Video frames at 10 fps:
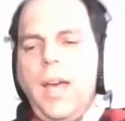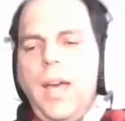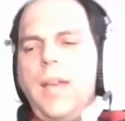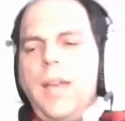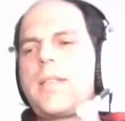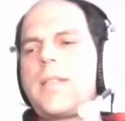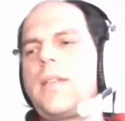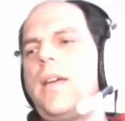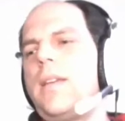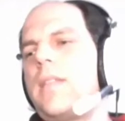Yes,
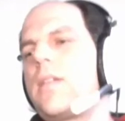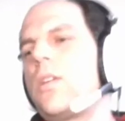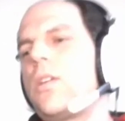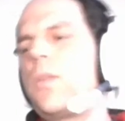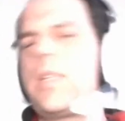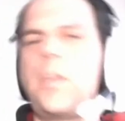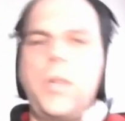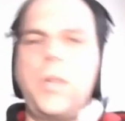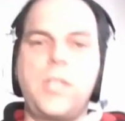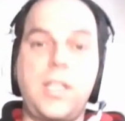uh, that's a good question
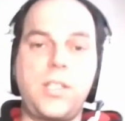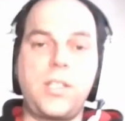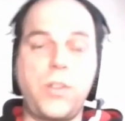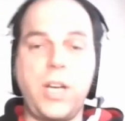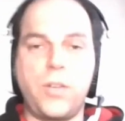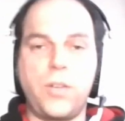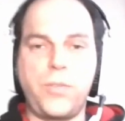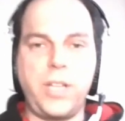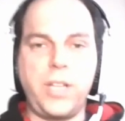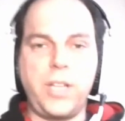because that's a trade-off, right?